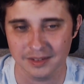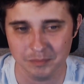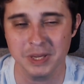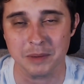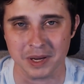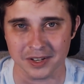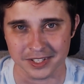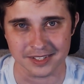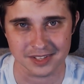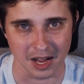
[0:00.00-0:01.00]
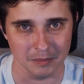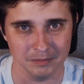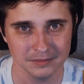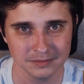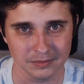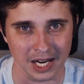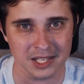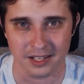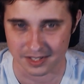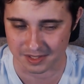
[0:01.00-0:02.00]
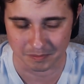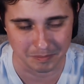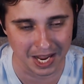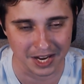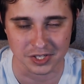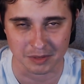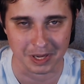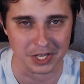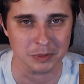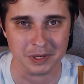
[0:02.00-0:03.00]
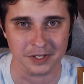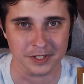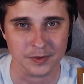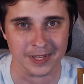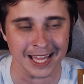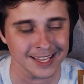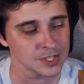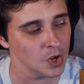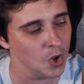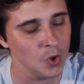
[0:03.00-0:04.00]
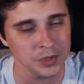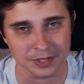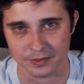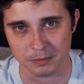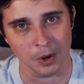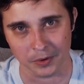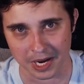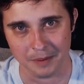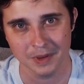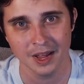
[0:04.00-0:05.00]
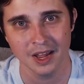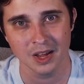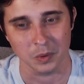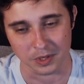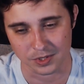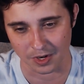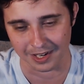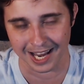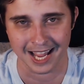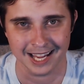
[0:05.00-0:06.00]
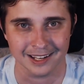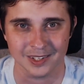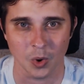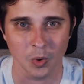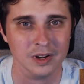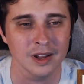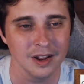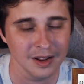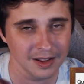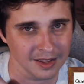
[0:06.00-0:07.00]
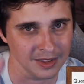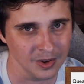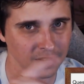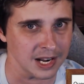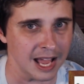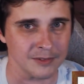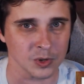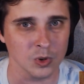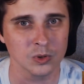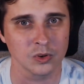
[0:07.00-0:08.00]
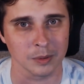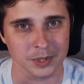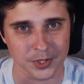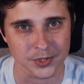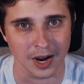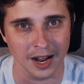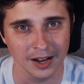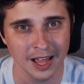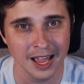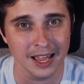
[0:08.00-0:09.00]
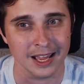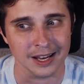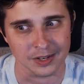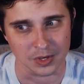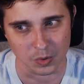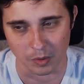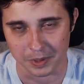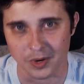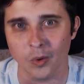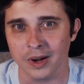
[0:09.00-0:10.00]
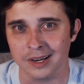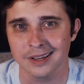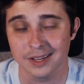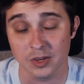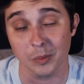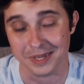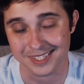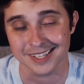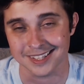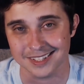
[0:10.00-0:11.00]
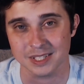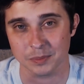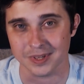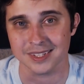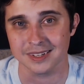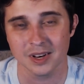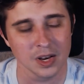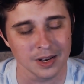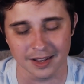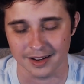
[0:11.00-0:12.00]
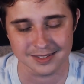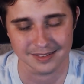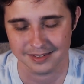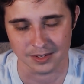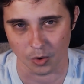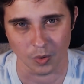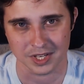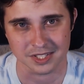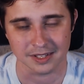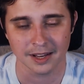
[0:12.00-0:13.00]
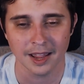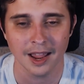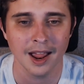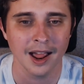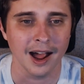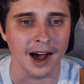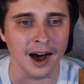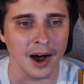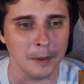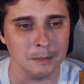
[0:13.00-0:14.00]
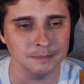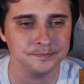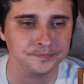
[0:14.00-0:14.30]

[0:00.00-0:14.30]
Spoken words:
big penalties come. Right? There are some major penalties for that. That's a whole different ballgame. When you start lying in court, you're going to have your own criminal trial, and you will be sentenced to prison. There's no question. Um,